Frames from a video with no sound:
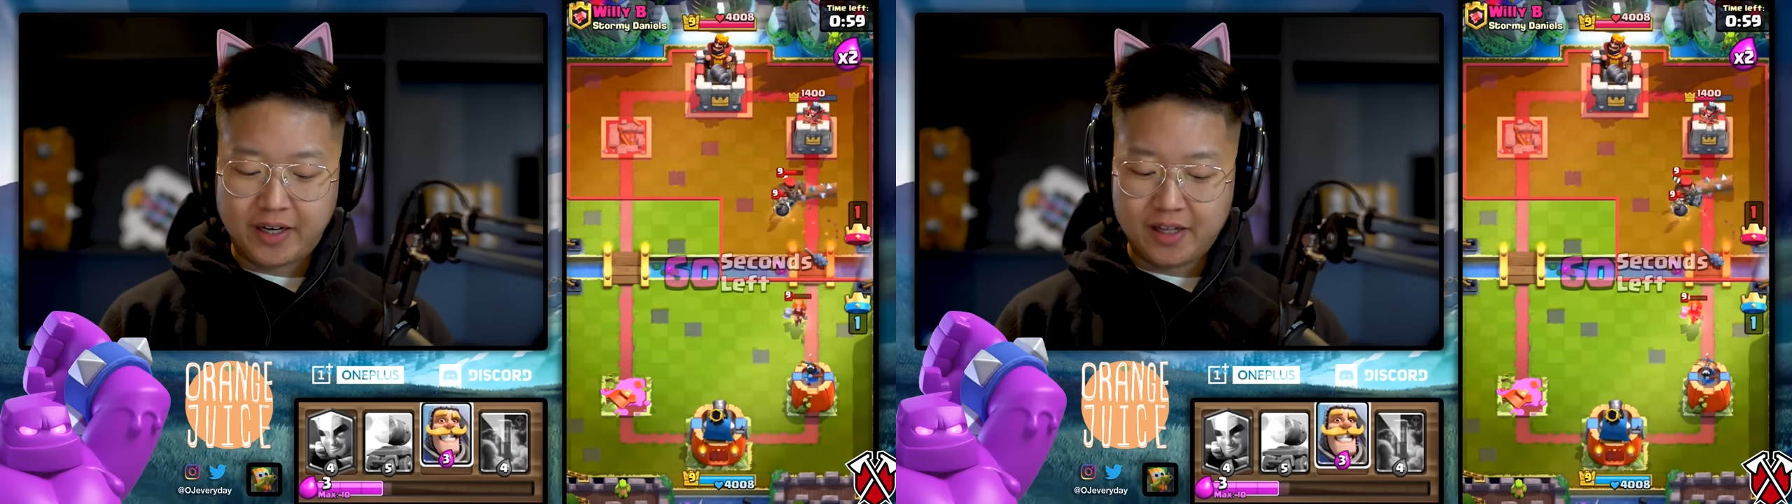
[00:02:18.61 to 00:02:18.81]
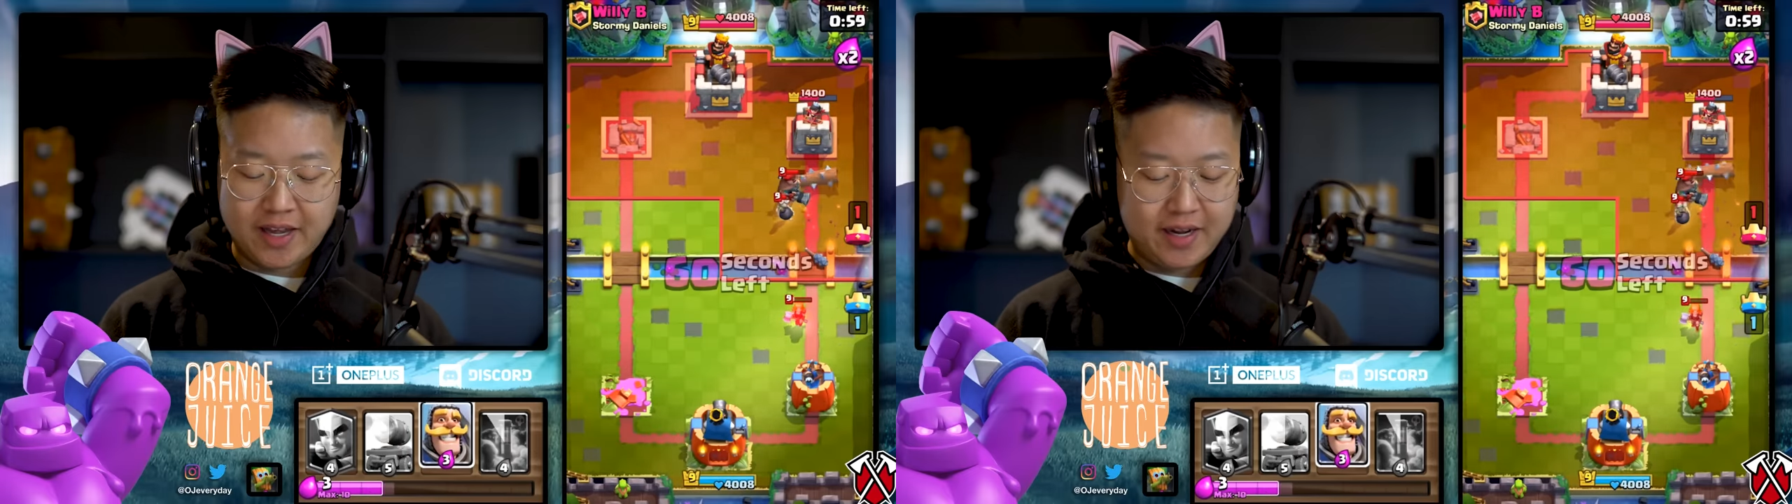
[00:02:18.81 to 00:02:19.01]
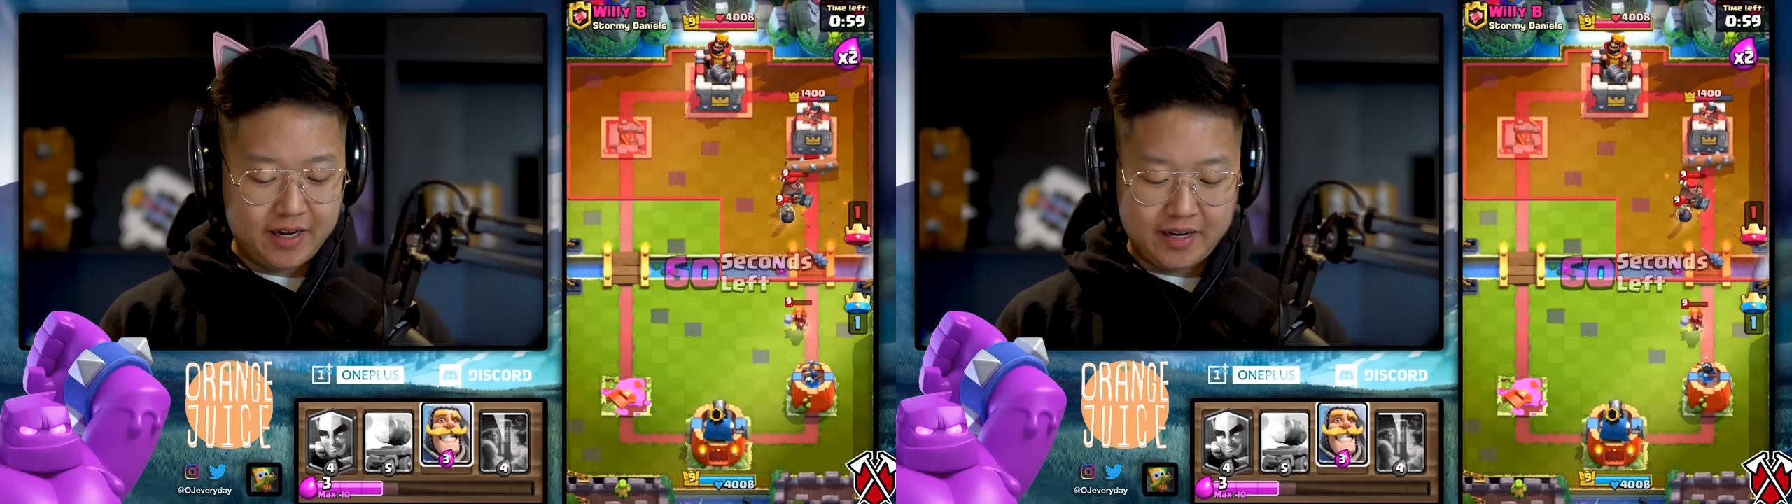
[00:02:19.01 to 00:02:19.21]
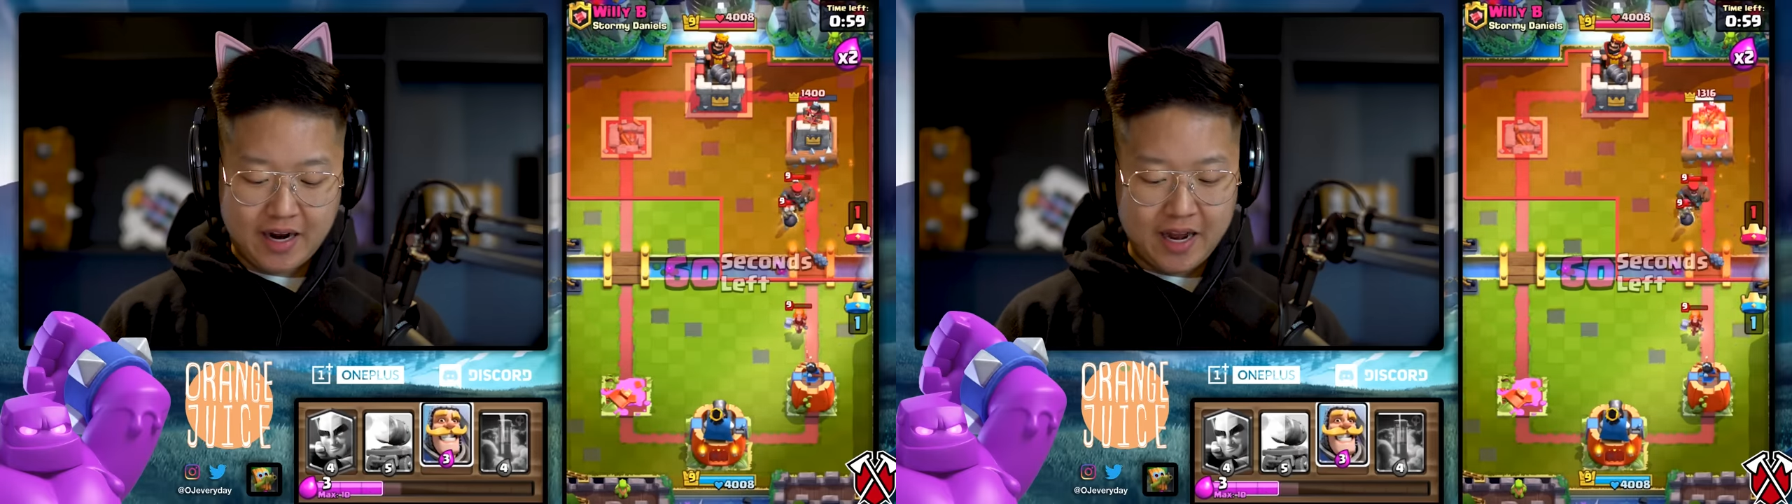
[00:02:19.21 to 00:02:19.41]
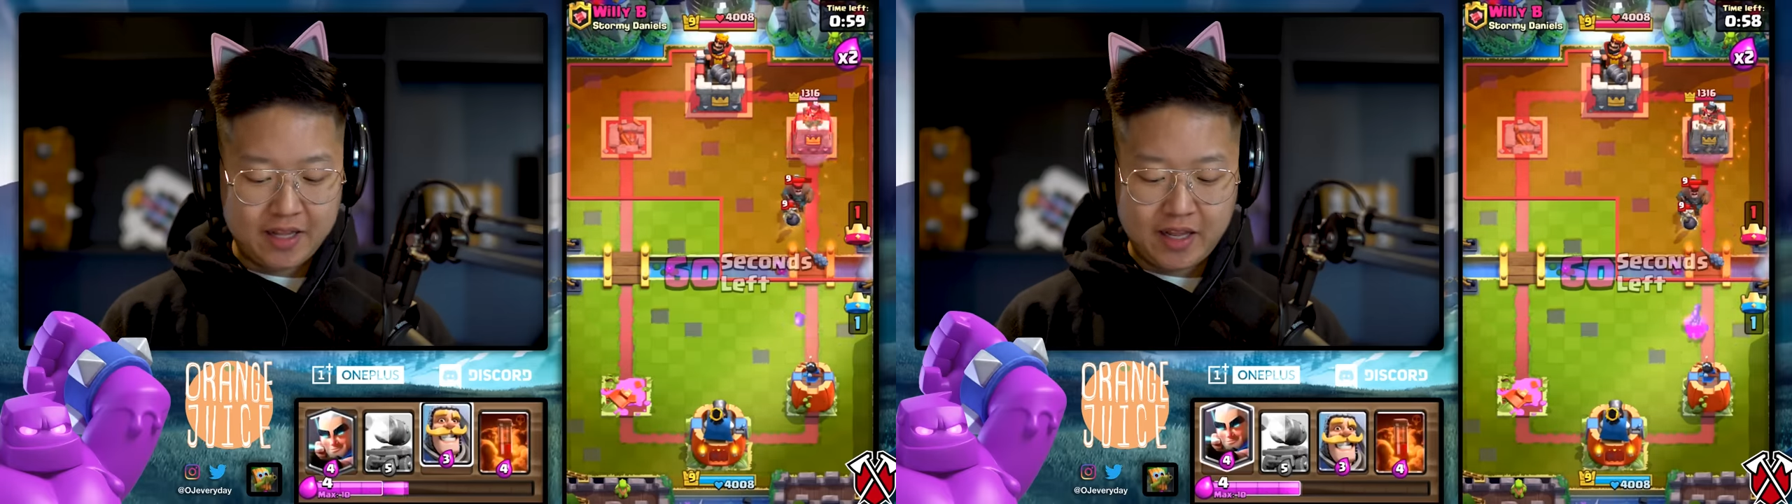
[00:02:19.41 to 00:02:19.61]
I let
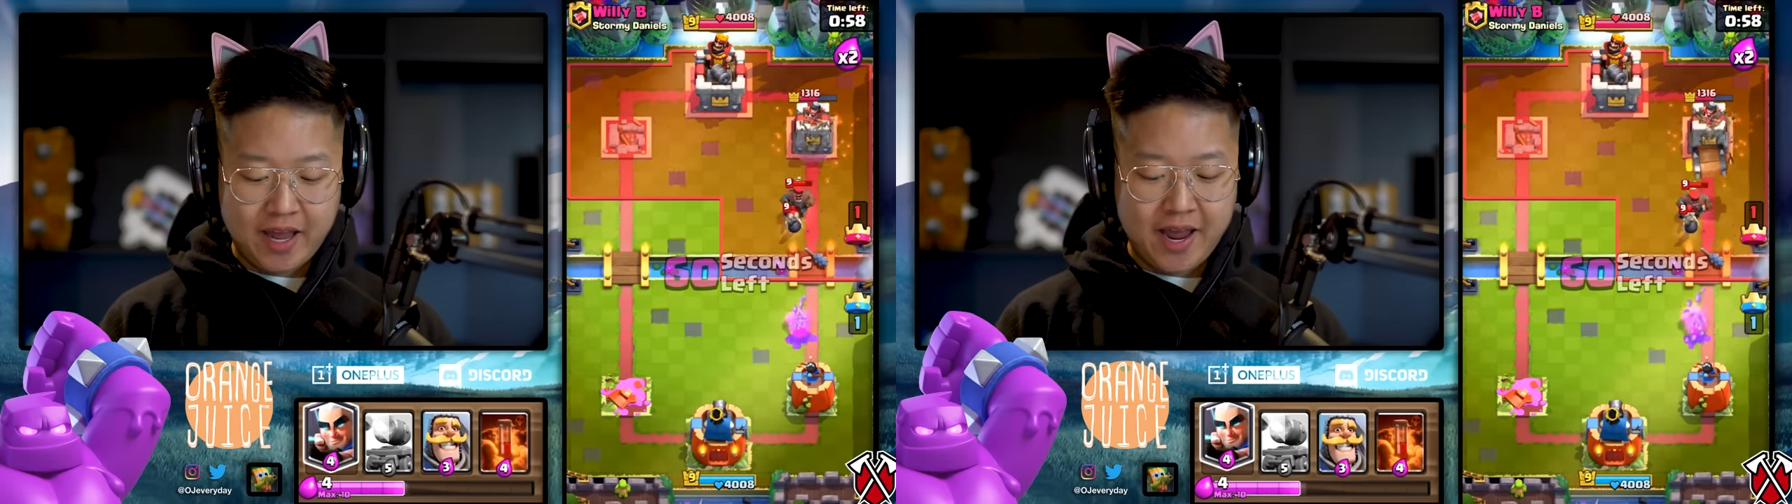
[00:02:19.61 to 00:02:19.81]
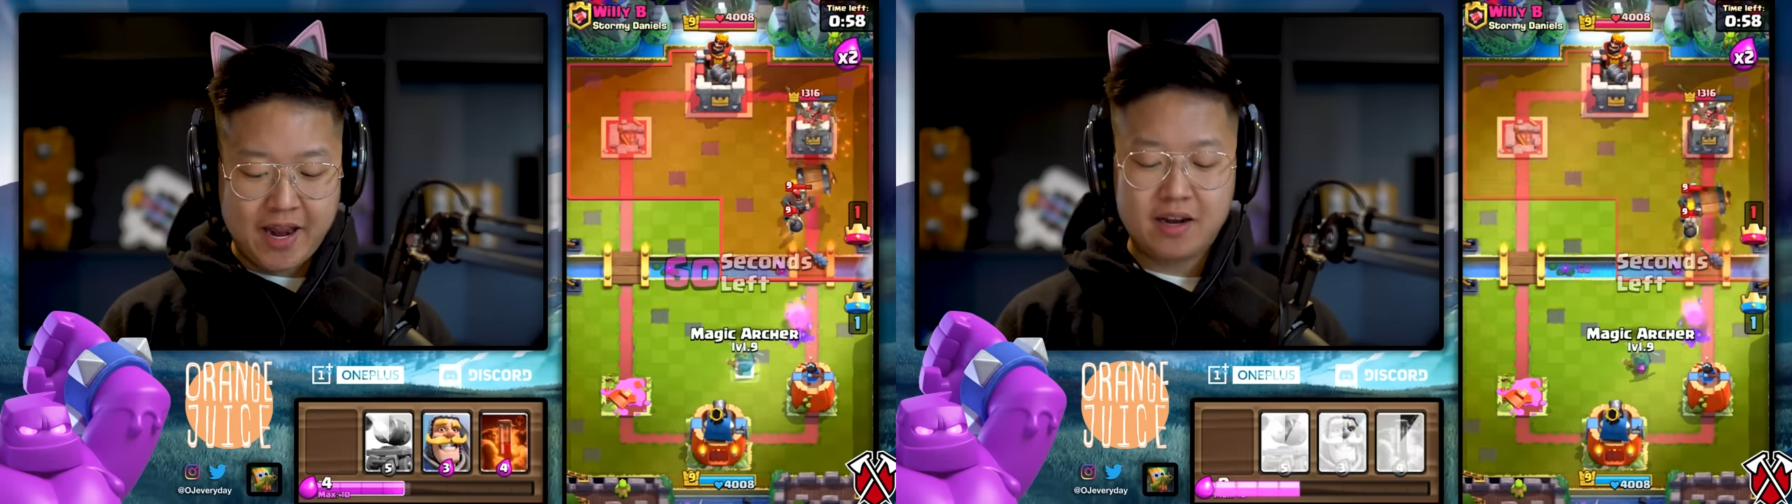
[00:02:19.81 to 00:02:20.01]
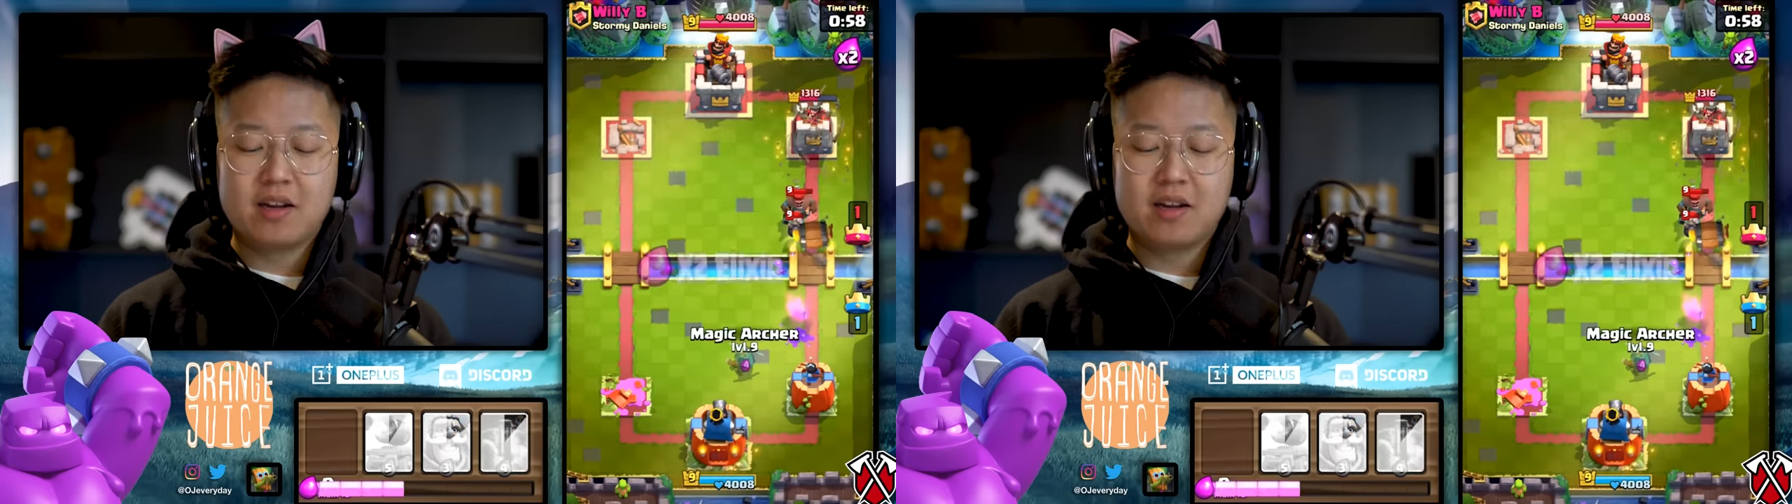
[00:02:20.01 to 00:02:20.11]
I let